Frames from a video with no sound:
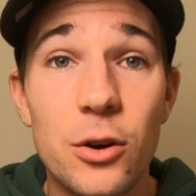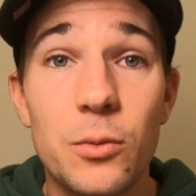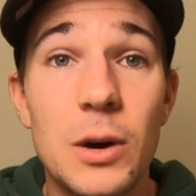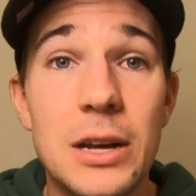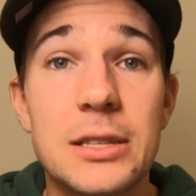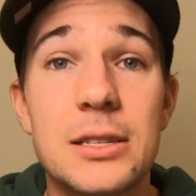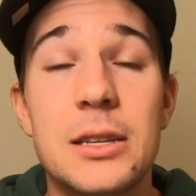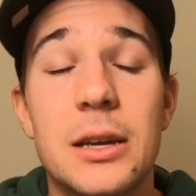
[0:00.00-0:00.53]

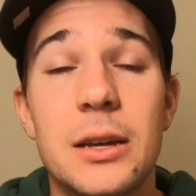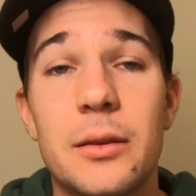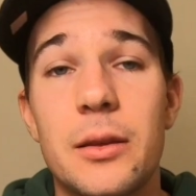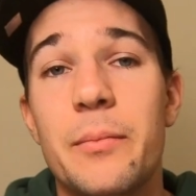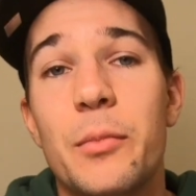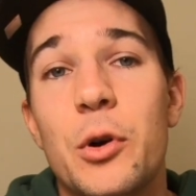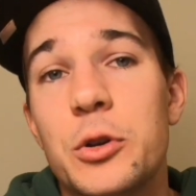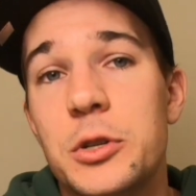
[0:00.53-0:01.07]
ones
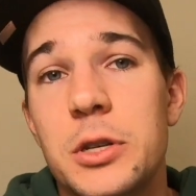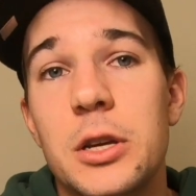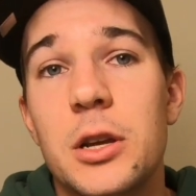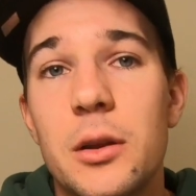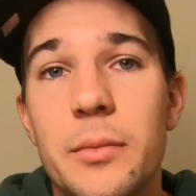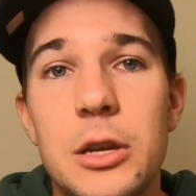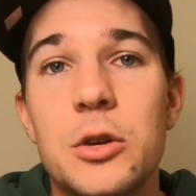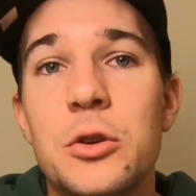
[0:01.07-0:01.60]
that most are going
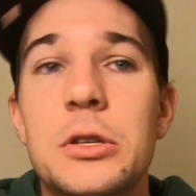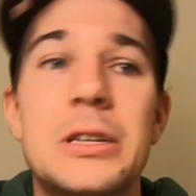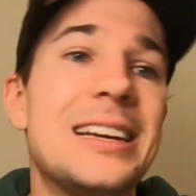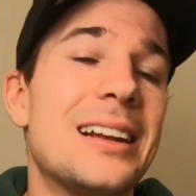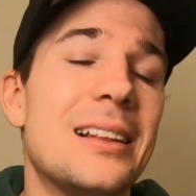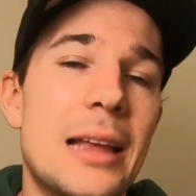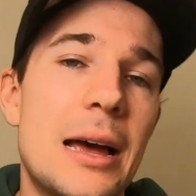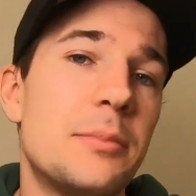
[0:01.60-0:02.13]
to be using
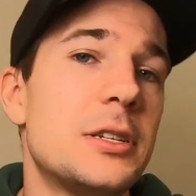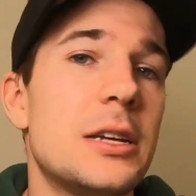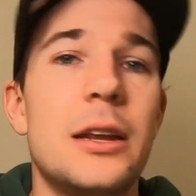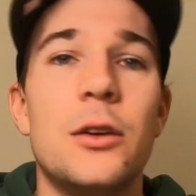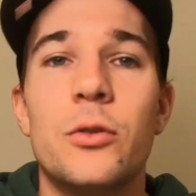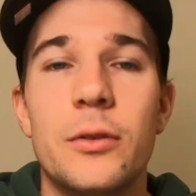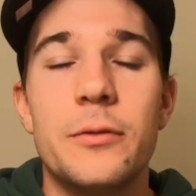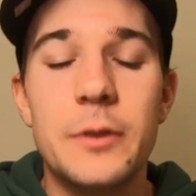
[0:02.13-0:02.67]
in a lab
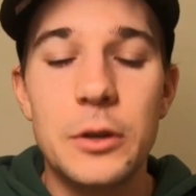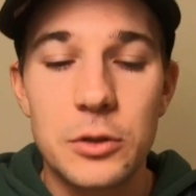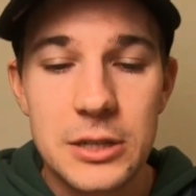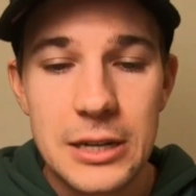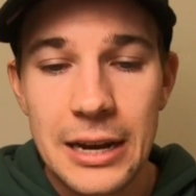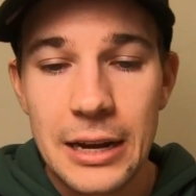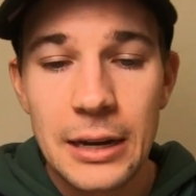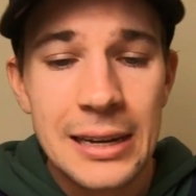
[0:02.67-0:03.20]
setting or in the field
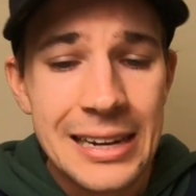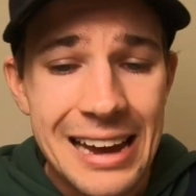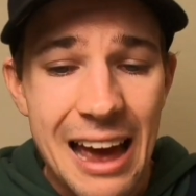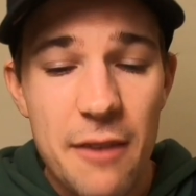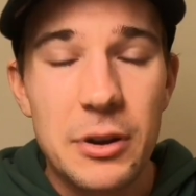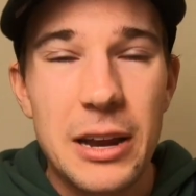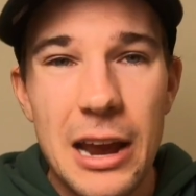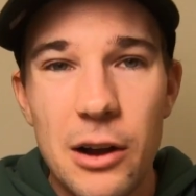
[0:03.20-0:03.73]
setting,
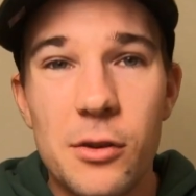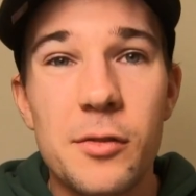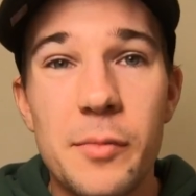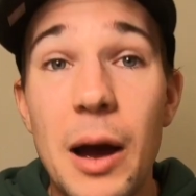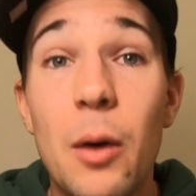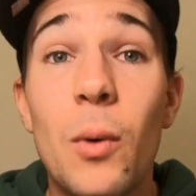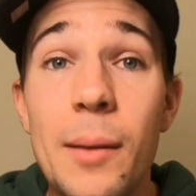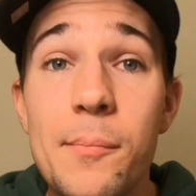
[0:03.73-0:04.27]
have an error of
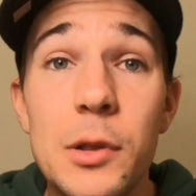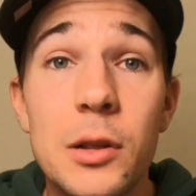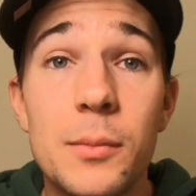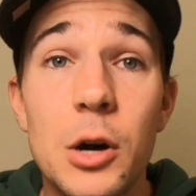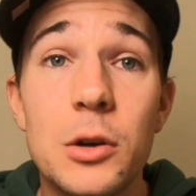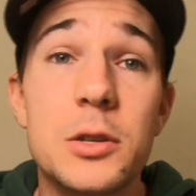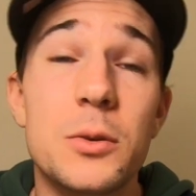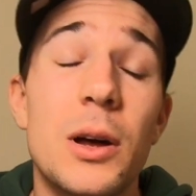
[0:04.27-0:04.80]
about 1
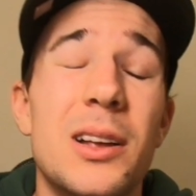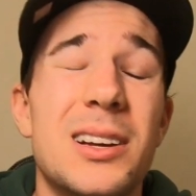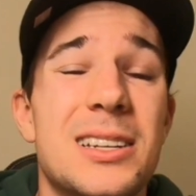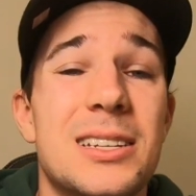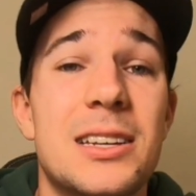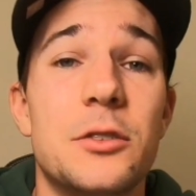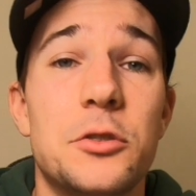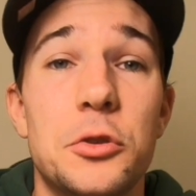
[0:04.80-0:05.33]
millimole. So I like to
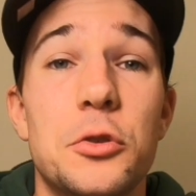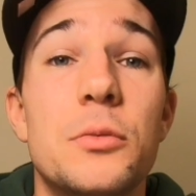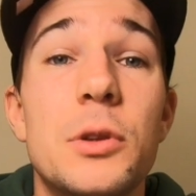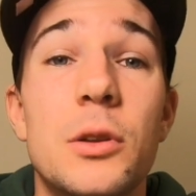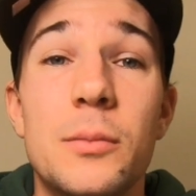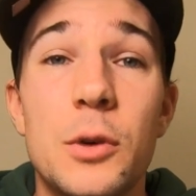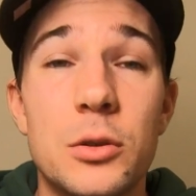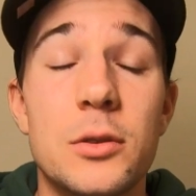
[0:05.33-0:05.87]
see 2
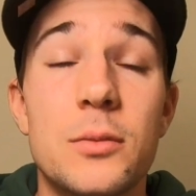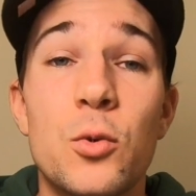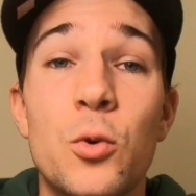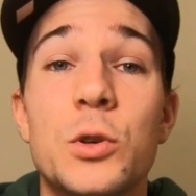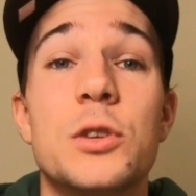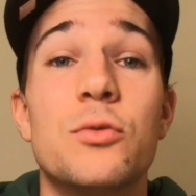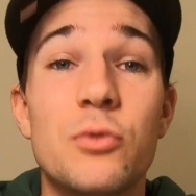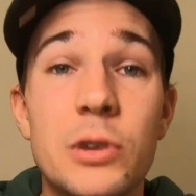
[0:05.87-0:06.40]
millimoles or more
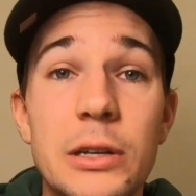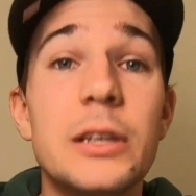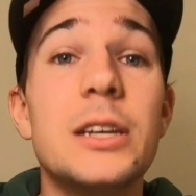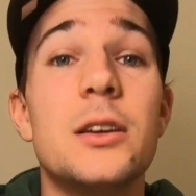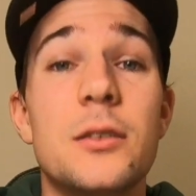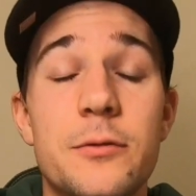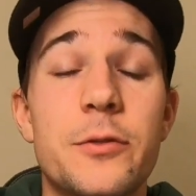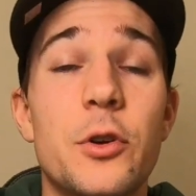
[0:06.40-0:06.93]
to really
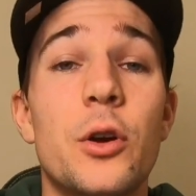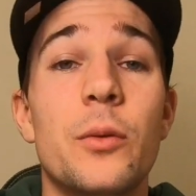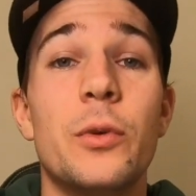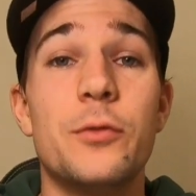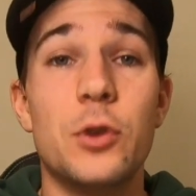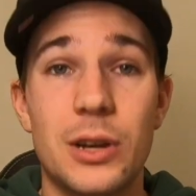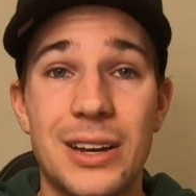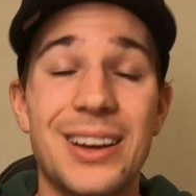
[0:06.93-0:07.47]
confirm
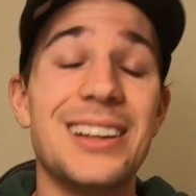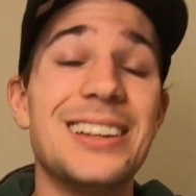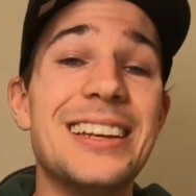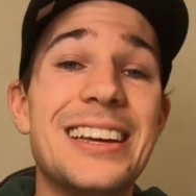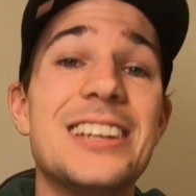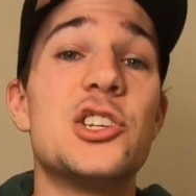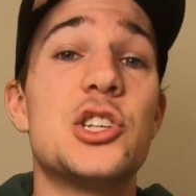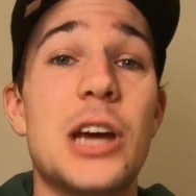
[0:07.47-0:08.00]
we've got a
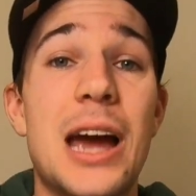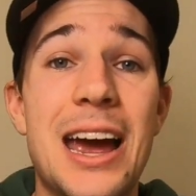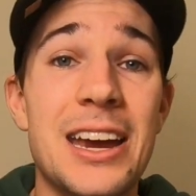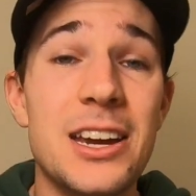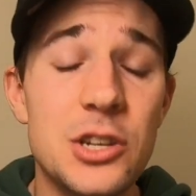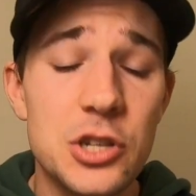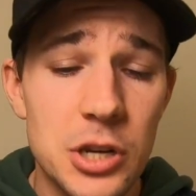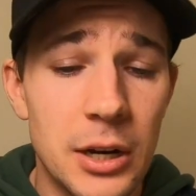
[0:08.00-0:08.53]
clear
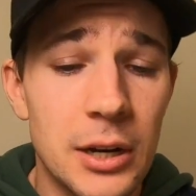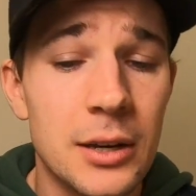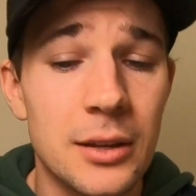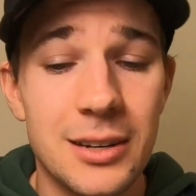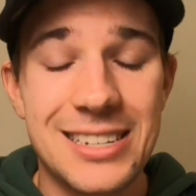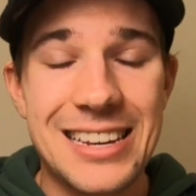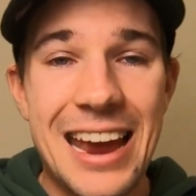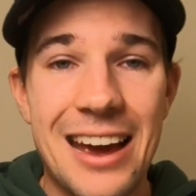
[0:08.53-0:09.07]
change
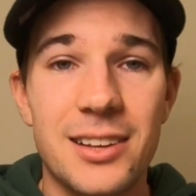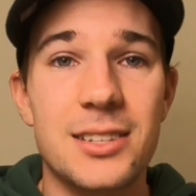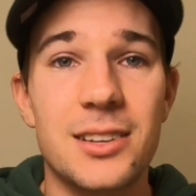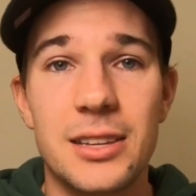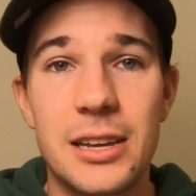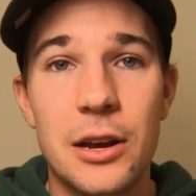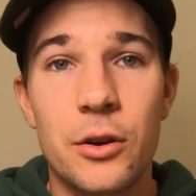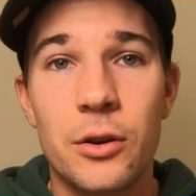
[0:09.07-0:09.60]
that is outside
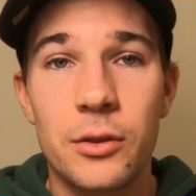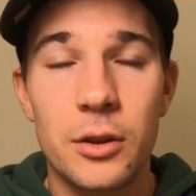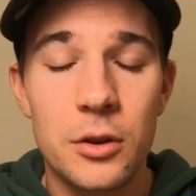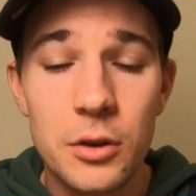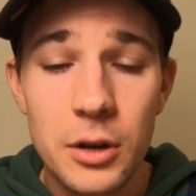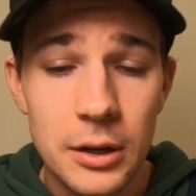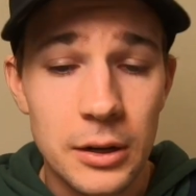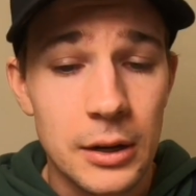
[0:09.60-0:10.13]
the error of the
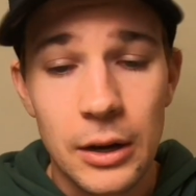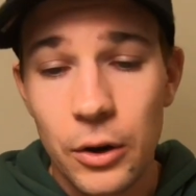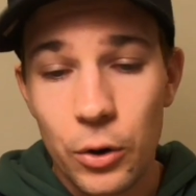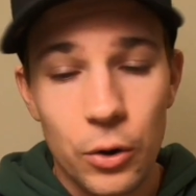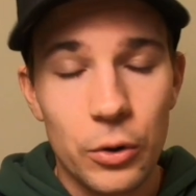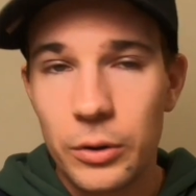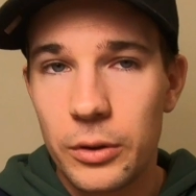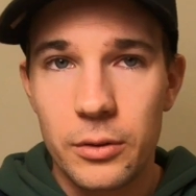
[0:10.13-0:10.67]
unit
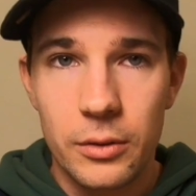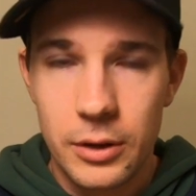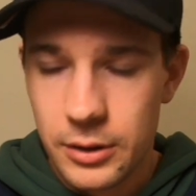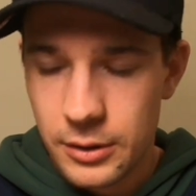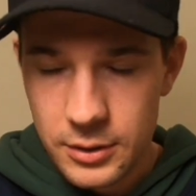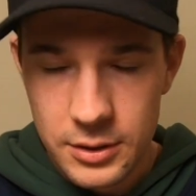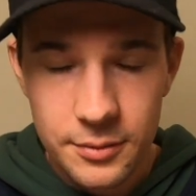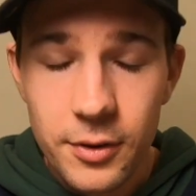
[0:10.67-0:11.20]
or
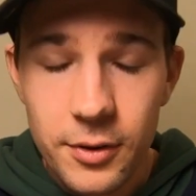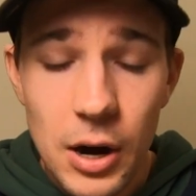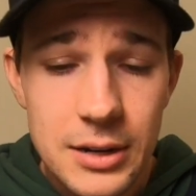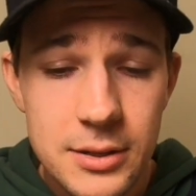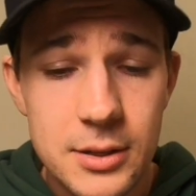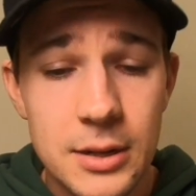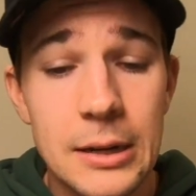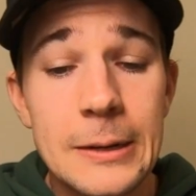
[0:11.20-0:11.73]
the
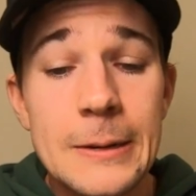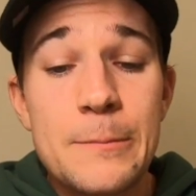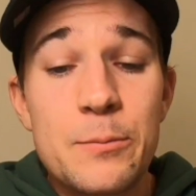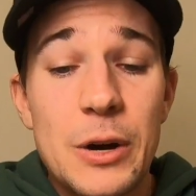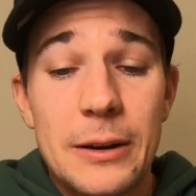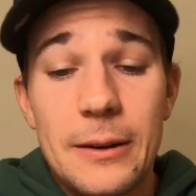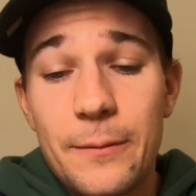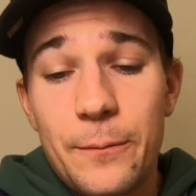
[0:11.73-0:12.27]
device.
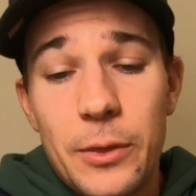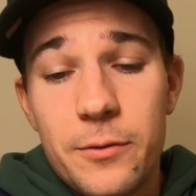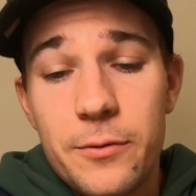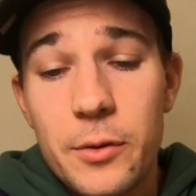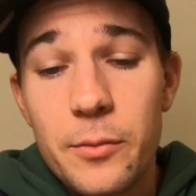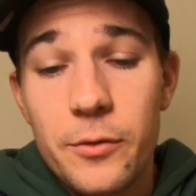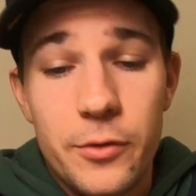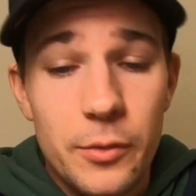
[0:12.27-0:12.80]
But
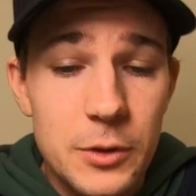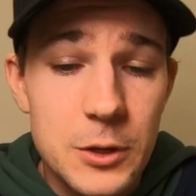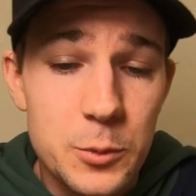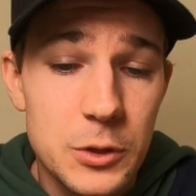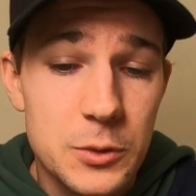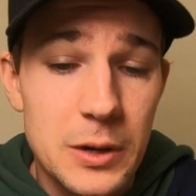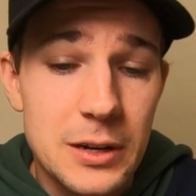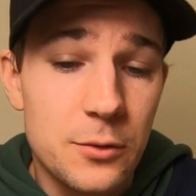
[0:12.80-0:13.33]
from this
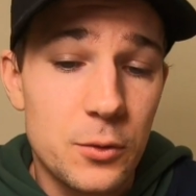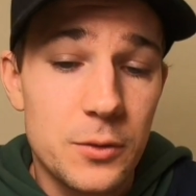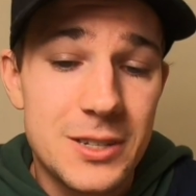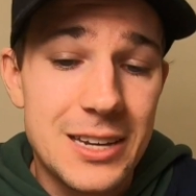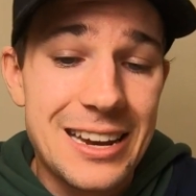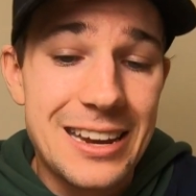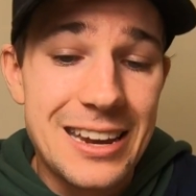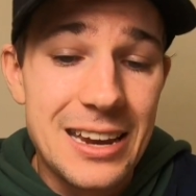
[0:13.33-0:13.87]
perspective, we've
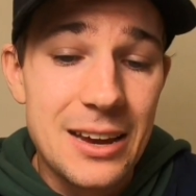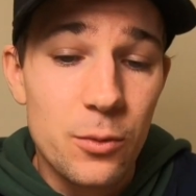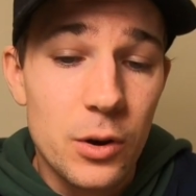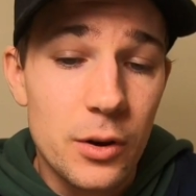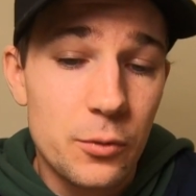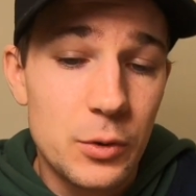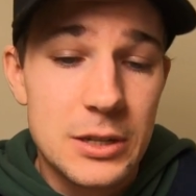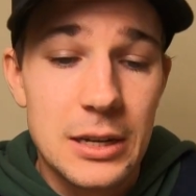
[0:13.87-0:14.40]
seen here, what
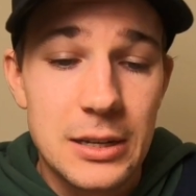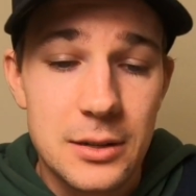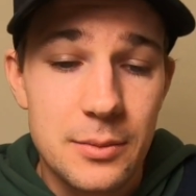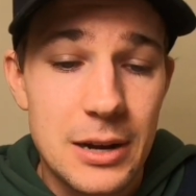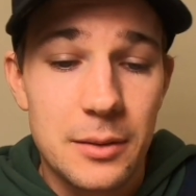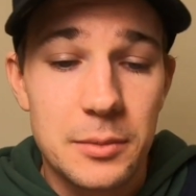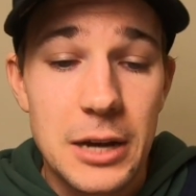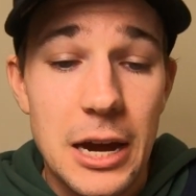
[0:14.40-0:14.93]
have we seen some
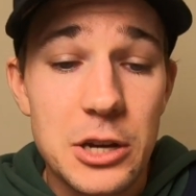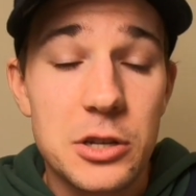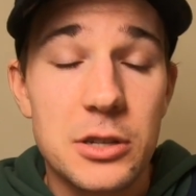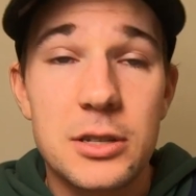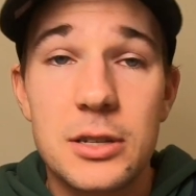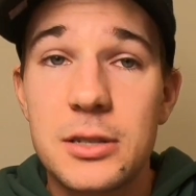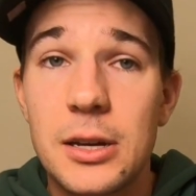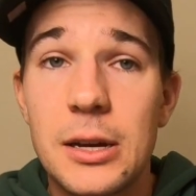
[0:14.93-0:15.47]
adaptations is